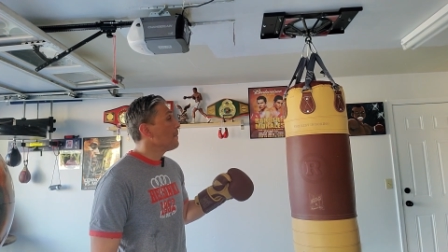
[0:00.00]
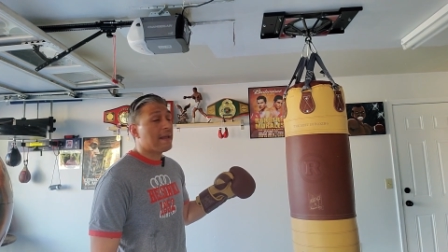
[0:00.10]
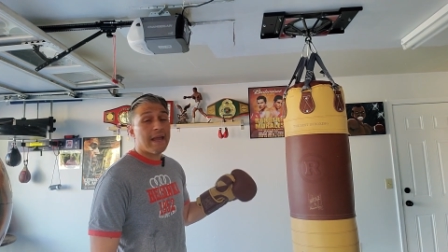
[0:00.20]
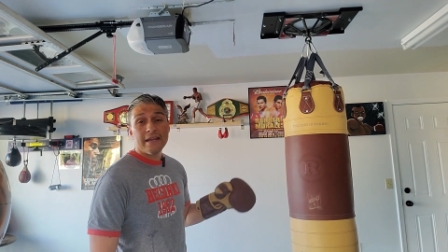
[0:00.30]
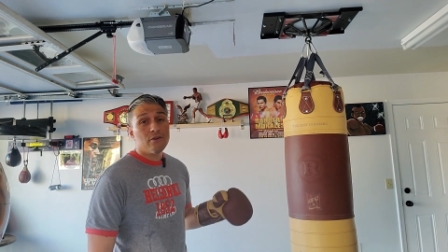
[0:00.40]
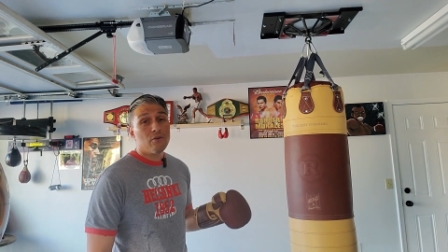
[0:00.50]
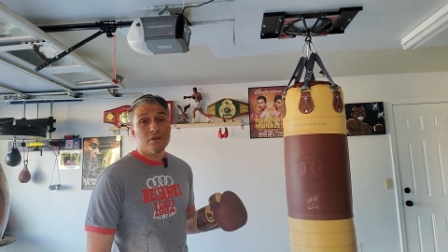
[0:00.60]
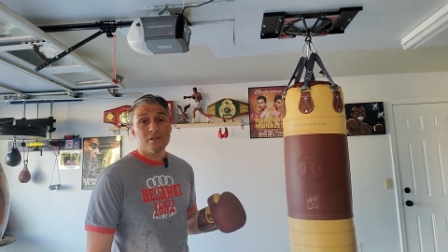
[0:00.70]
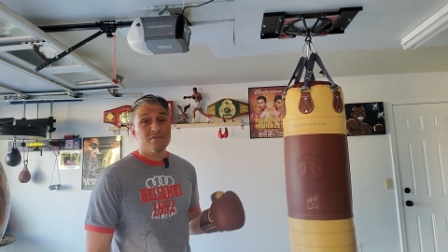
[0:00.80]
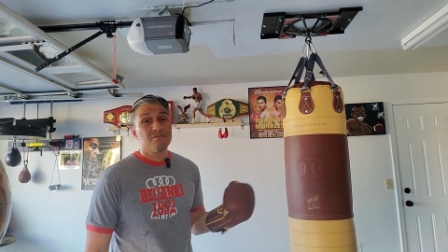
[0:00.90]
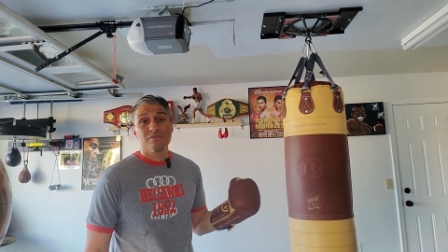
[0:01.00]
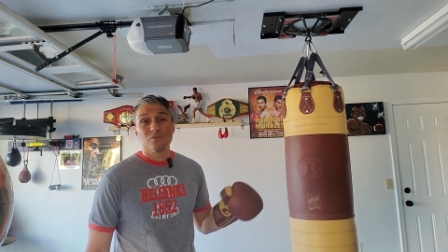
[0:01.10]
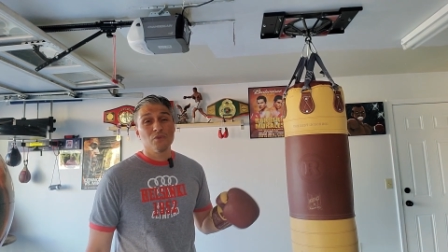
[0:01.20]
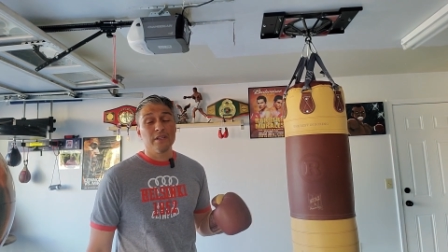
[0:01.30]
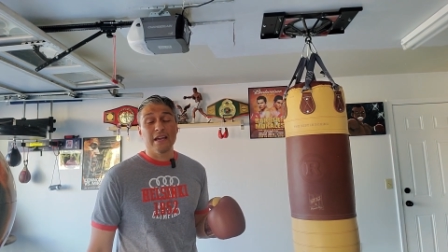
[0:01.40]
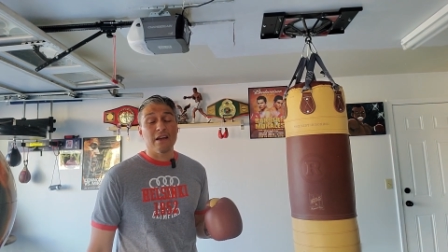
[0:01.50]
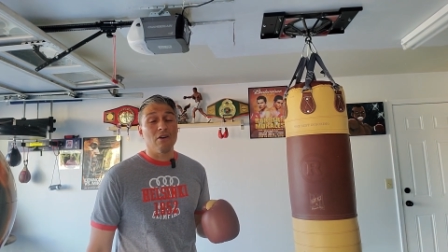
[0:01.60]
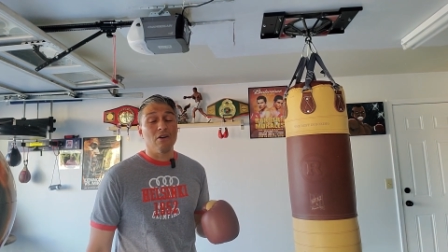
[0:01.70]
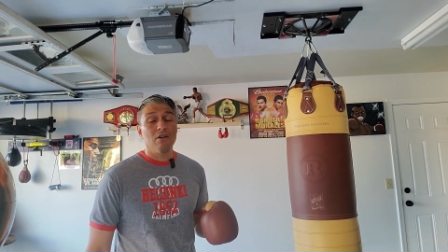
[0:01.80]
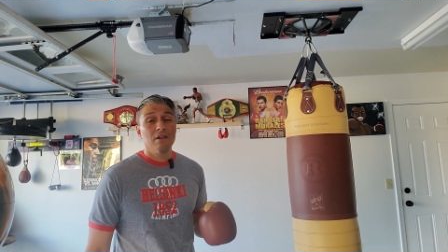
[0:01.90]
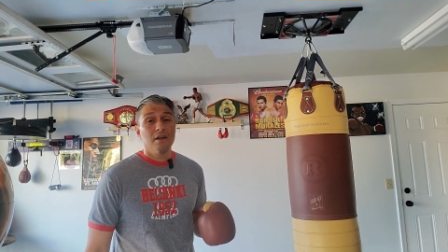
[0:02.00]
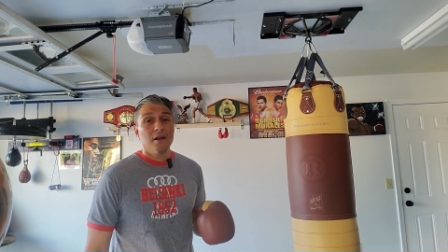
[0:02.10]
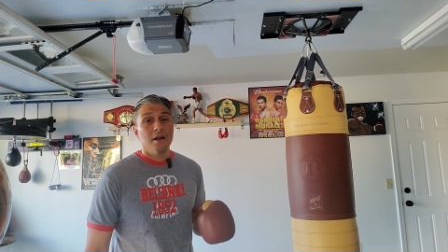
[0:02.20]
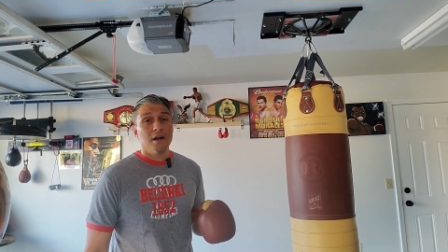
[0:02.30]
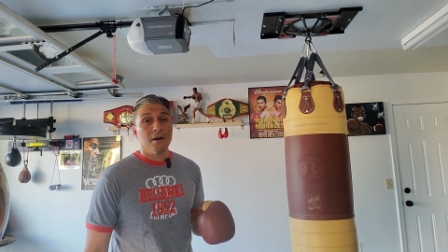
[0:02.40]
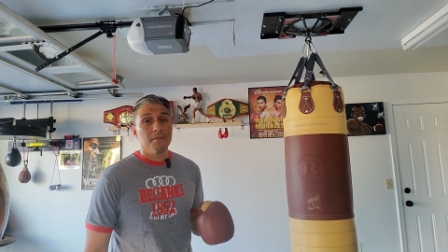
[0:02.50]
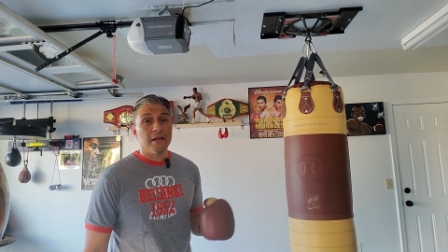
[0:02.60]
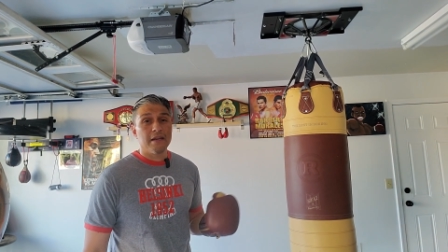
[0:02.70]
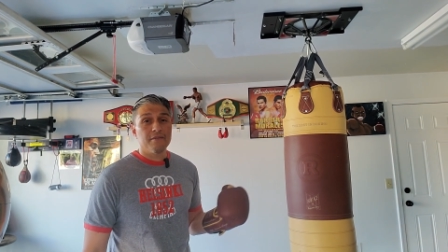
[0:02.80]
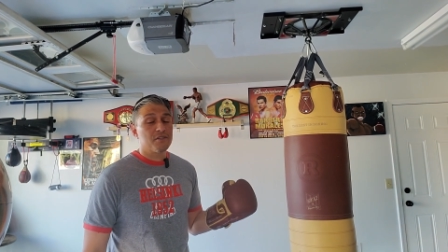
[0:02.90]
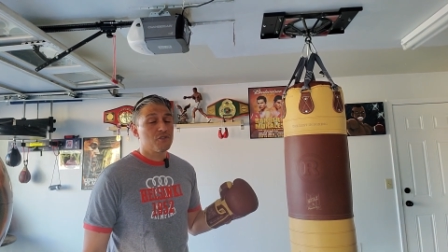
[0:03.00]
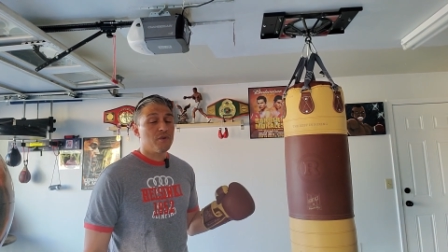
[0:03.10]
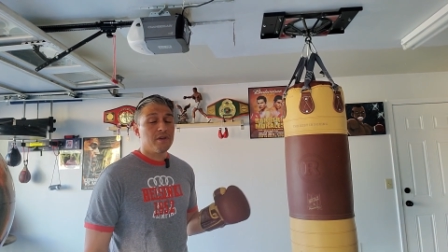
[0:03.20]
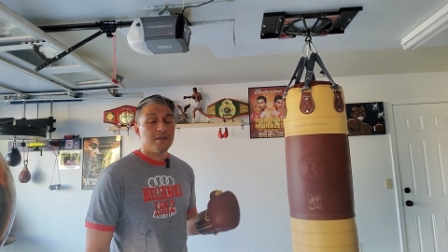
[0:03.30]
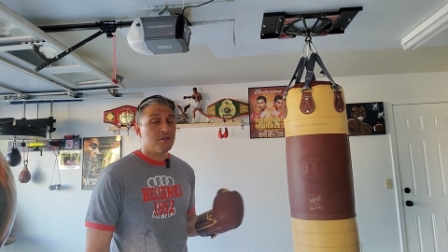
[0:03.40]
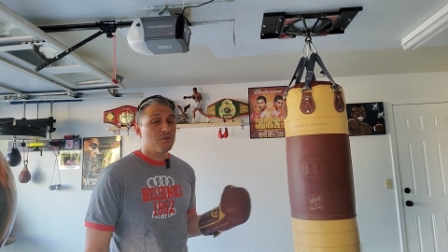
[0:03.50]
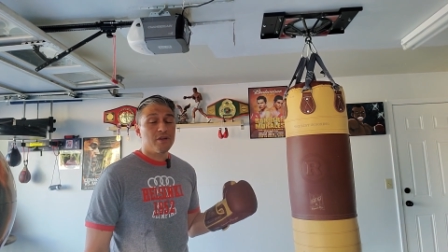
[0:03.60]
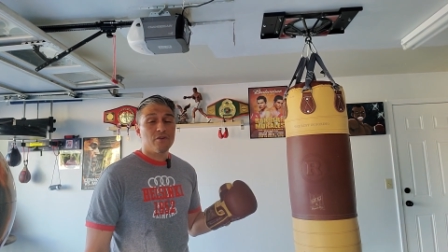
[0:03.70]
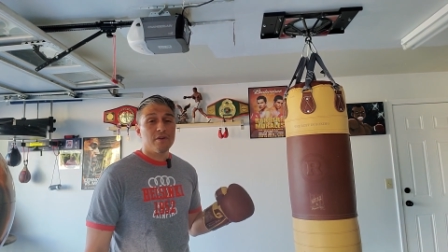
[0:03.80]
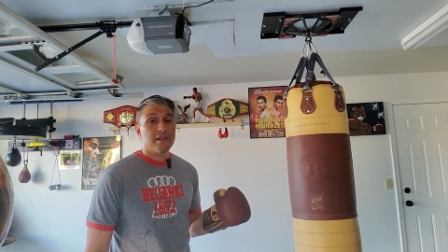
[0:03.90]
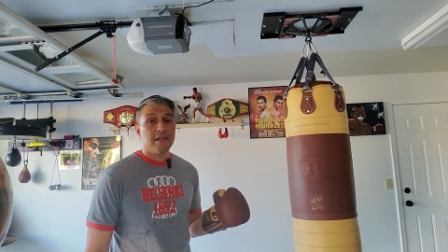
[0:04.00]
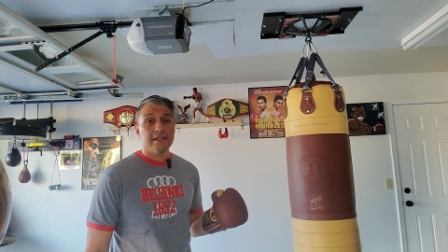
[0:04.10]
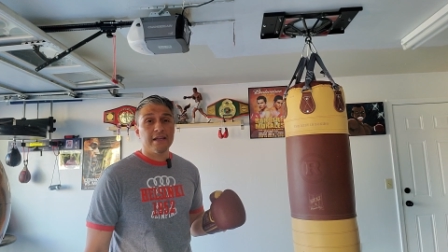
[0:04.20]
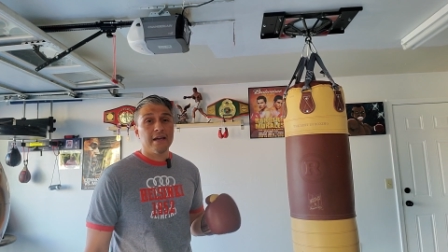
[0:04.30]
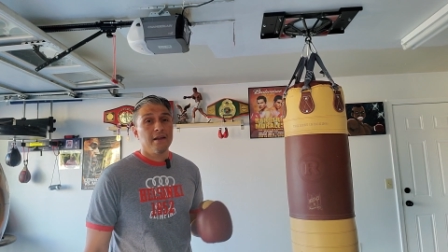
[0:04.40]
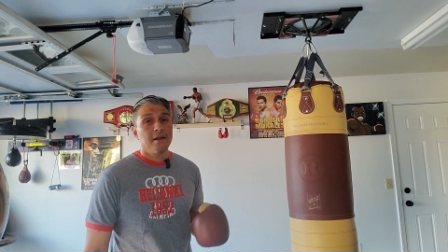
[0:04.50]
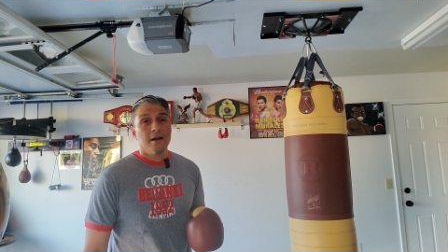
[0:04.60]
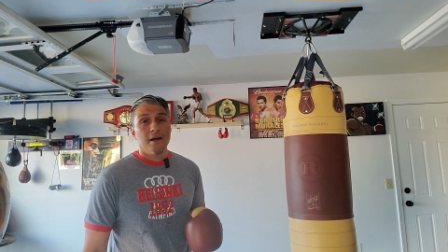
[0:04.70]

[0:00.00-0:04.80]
make any noise really at all, not even a squeak or anything like that.